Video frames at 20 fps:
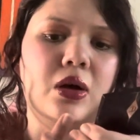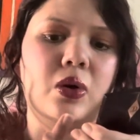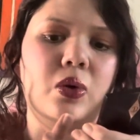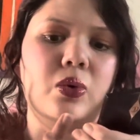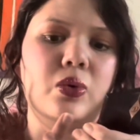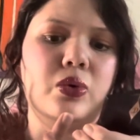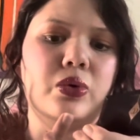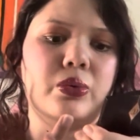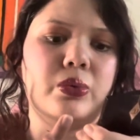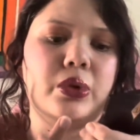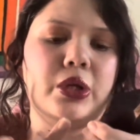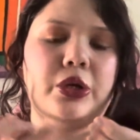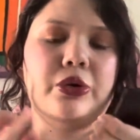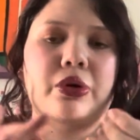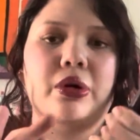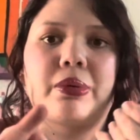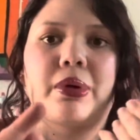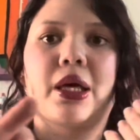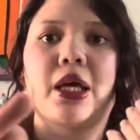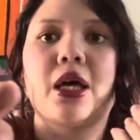oh, they're really
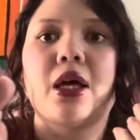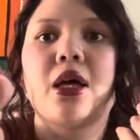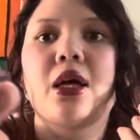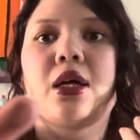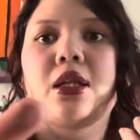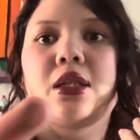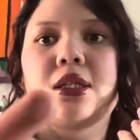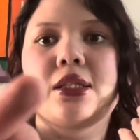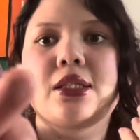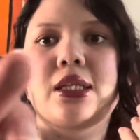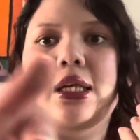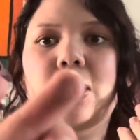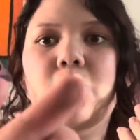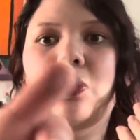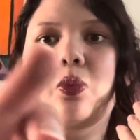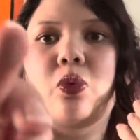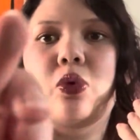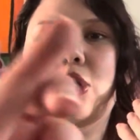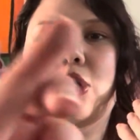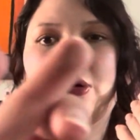creamy, this like
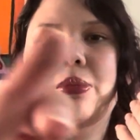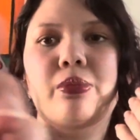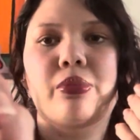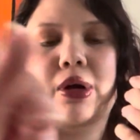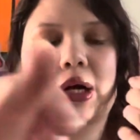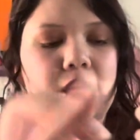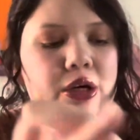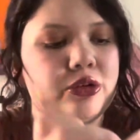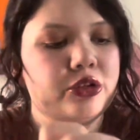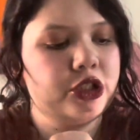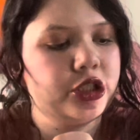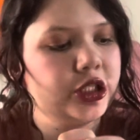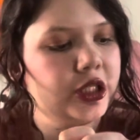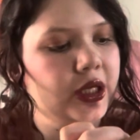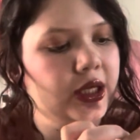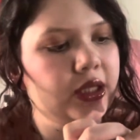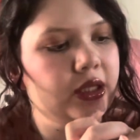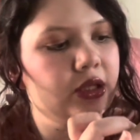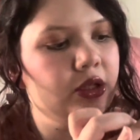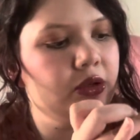warm brown
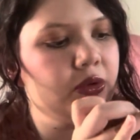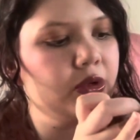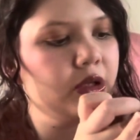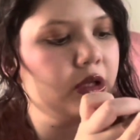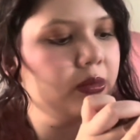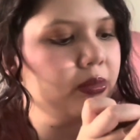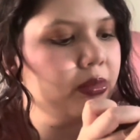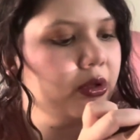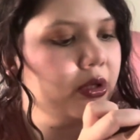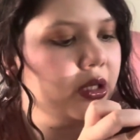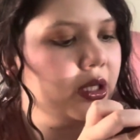shade that you can put